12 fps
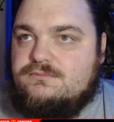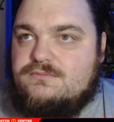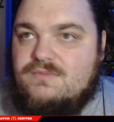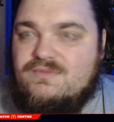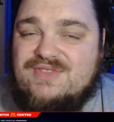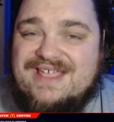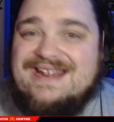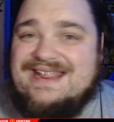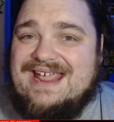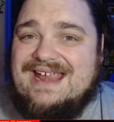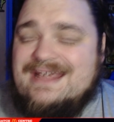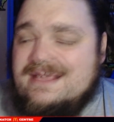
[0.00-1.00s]
Then
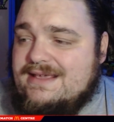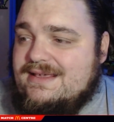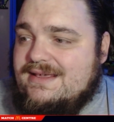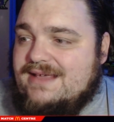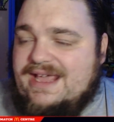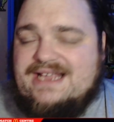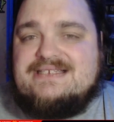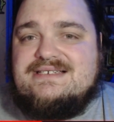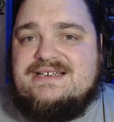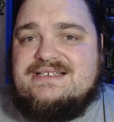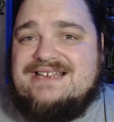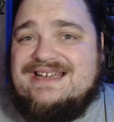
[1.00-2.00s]
again,
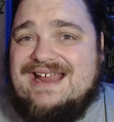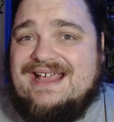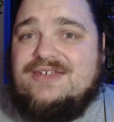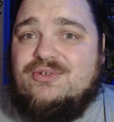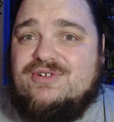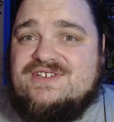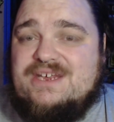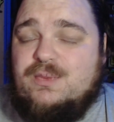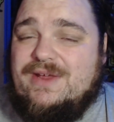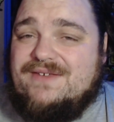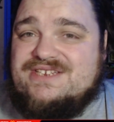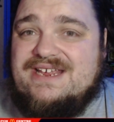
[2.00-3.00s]
Essendon's inaccuracy
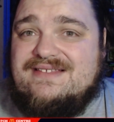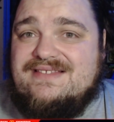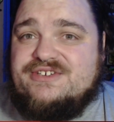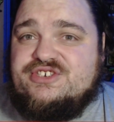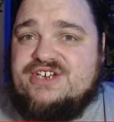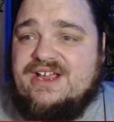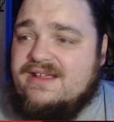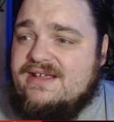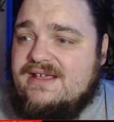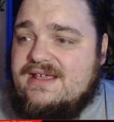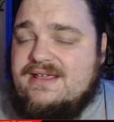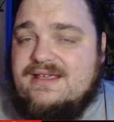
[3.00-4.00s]
we have seen this year
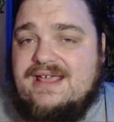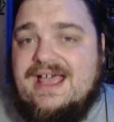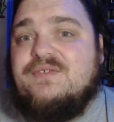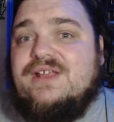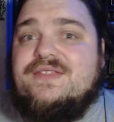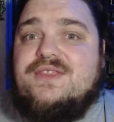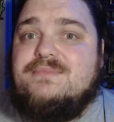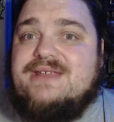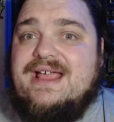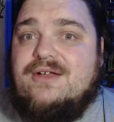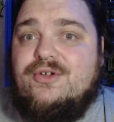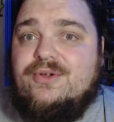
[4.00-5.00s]
have let them
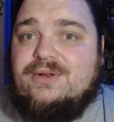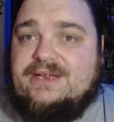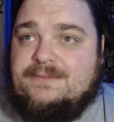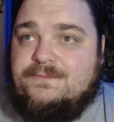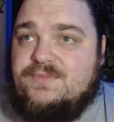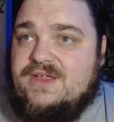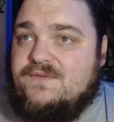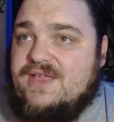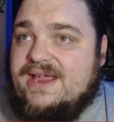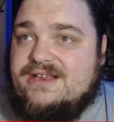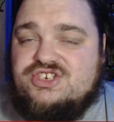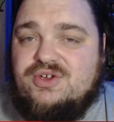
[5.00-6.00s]
down early. If
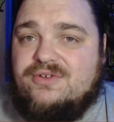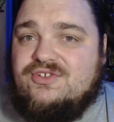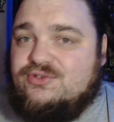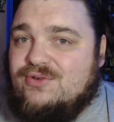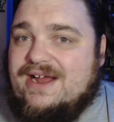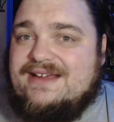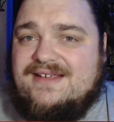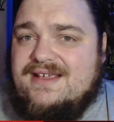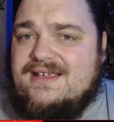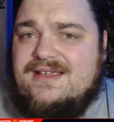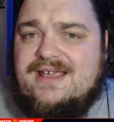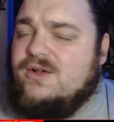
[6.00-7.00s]
they had shot straight,
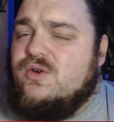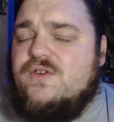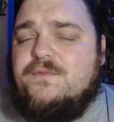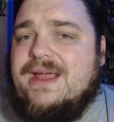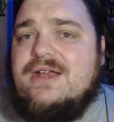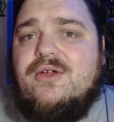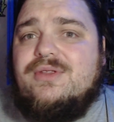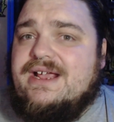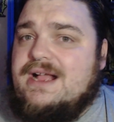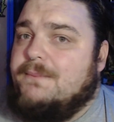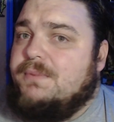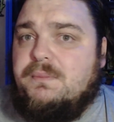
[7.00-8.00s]
it could have been only a
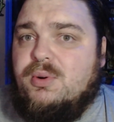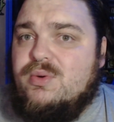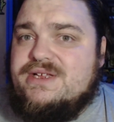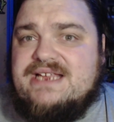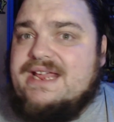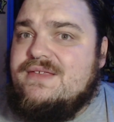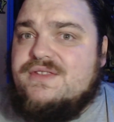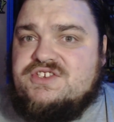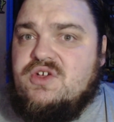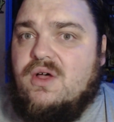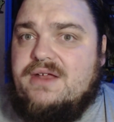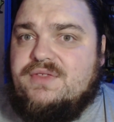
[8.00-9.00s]
couple of points either
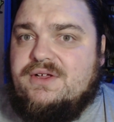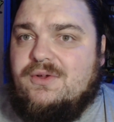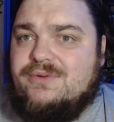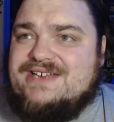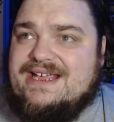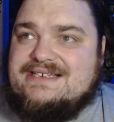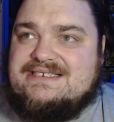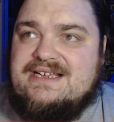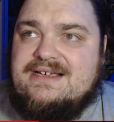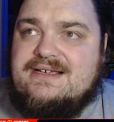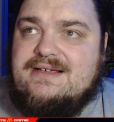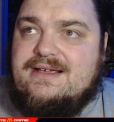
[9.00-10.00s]
side of the contest.
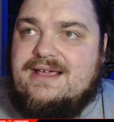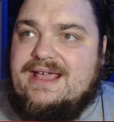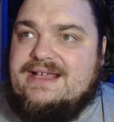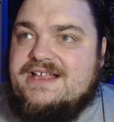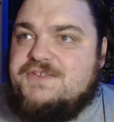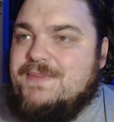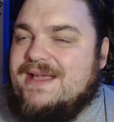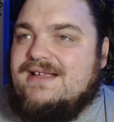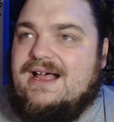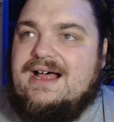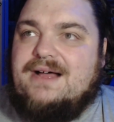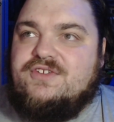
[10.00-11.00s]
It gets back
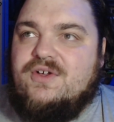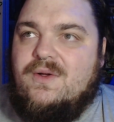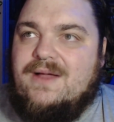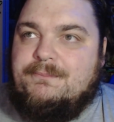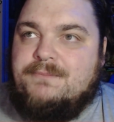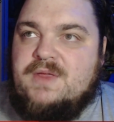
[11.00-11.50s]
to half time,